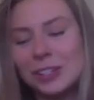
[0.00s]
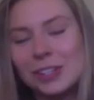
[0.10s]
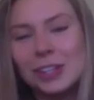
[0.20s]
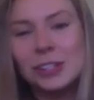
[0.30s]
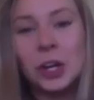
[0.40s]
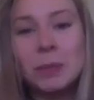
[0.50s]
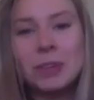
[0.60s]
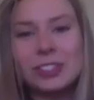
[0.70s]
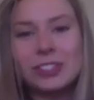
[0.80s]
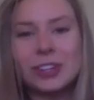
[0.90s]

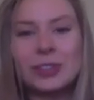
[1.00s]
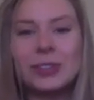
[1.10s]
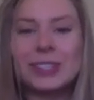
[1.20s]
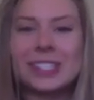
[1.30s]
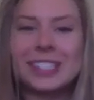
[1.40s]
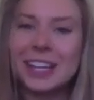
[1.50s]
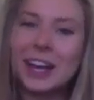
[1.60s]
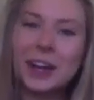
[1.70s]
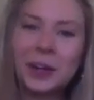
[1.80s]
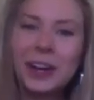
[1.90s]
screaming in general is
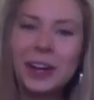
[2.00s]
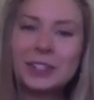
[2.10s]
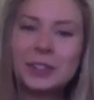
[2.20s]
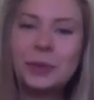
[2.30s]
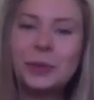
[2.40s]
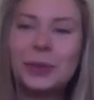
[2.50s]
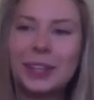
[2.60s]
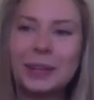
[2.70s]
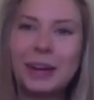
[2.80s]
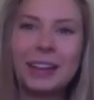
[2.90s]
a great tool
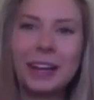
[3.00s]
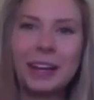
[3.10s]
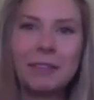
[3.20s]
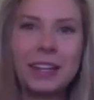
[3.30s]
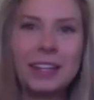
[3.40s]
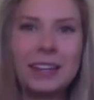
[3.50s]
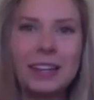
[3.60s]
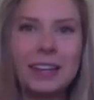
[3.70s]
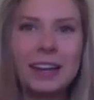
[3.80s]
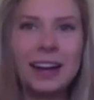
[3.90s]
in my life. And
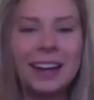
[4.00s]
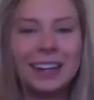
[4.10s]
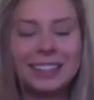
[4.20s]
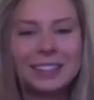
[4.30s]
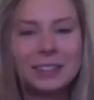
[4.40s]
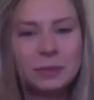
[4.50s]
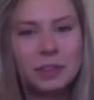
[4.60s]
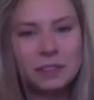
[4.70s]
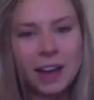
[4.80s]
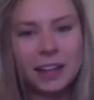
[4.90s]

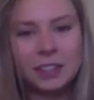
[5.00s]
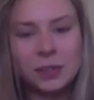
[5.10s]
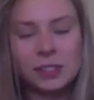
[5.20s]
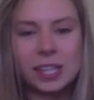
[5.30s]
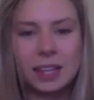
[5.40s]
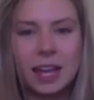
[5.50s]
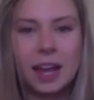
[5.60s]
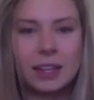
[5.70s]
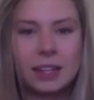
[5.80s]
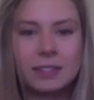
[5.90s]
the fact that you said
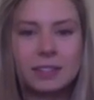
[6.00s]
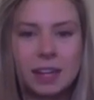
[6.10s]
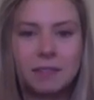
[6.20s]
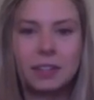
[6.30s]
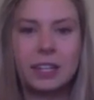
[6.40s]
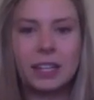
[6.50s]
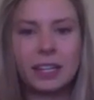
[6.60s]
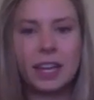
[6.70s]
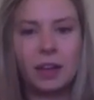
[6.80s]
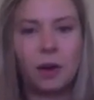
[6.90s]
that, it definitely
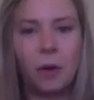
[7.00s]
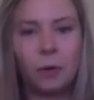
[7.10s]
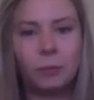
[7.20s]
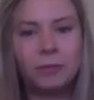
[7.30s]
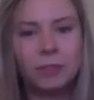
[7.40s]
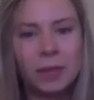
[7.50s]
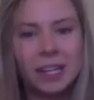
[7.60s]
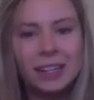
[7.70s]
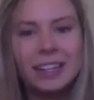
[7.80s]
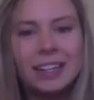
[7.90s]
hit home for
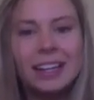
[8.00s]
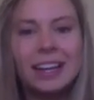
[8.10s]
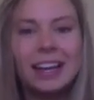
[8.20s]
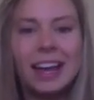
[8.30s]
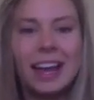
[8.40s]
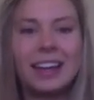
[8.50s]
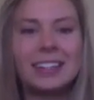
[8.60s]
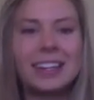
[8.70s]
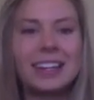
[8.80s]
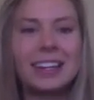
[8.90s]
me.
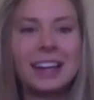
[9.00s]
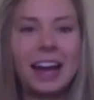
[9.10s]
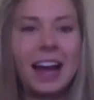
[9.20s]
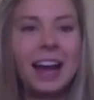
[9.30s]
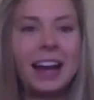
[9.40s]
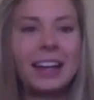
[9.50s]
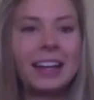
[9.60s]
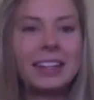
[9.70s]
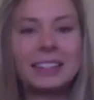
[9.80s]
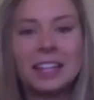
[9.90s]
And
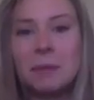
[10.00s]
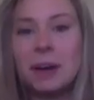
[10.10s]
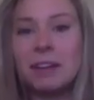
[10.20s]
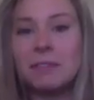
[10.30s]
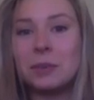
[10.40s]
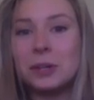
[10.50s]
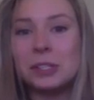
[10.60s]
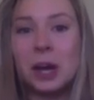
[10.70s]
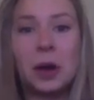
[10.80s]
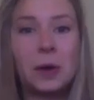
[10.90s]
I let my
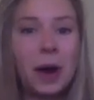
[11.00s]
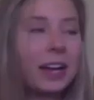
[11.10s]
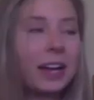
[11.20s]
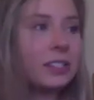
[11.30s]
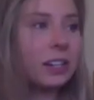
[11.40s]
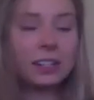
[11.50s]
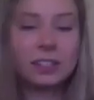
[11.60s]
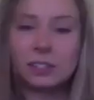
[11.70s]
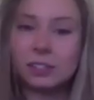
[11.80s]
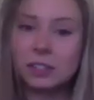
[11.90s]
voice go. I
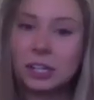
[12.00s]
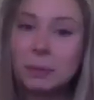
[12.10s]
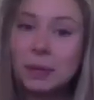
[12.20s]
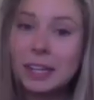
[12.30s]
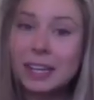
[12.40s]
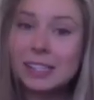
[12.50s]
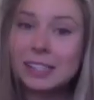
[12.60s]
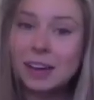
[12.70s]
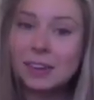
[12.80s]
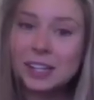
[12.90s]
started screaming as
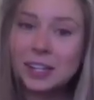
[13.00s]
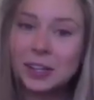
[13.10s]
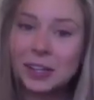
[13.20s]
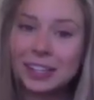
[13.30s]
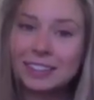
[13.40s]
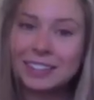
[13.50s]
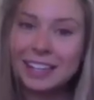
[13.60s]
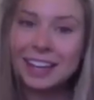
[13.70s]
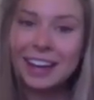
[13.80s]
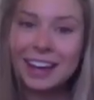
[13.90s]
loud as I could,
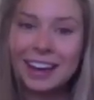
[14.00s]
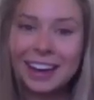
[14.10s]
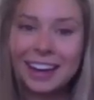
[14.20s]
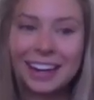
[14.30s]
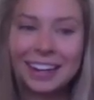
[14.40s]
uh,